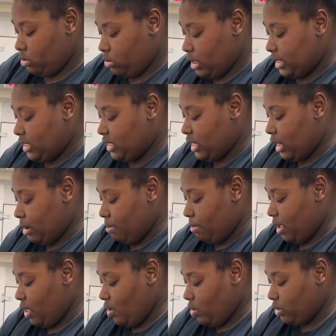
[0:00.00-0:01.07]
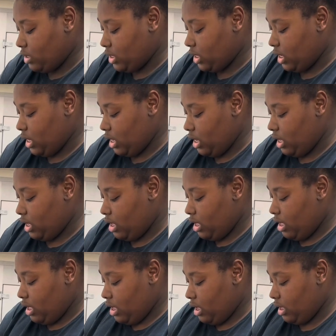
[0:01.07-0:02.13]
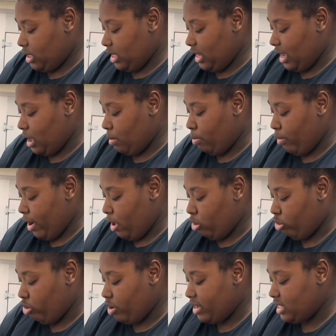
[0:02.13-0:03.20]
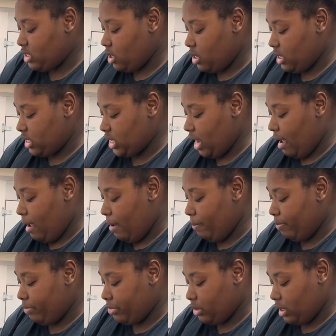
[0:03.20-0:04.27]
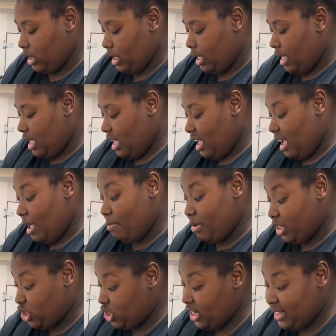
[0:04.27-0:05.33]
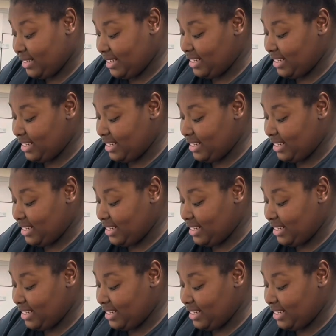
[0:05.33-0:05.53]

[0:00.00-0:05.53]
It's gonna melt like a brown crust on the top and be cheesy.